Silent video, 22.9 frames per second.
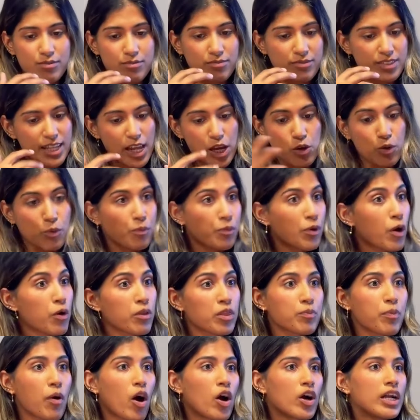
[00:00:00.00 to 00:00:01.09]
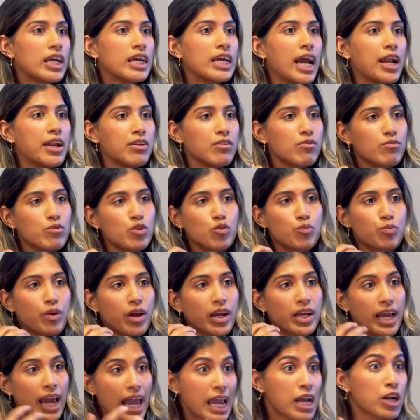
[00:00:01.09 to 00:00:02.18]
say you go to the party and you
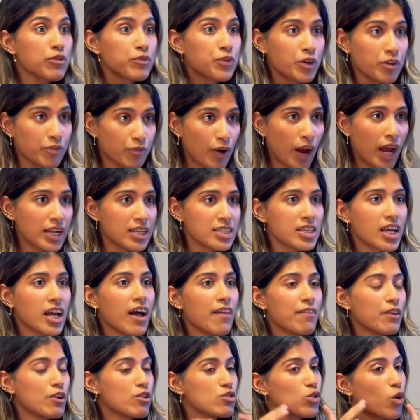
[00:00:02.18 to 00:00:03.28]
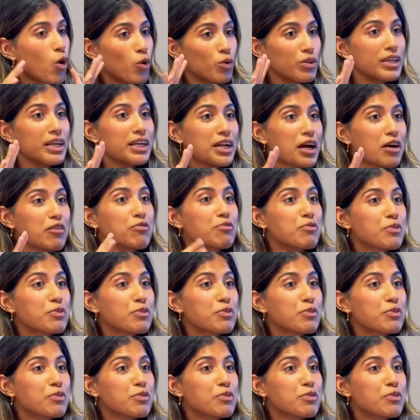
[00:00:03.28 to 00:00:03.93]
bring 8 of your friends, there's only enough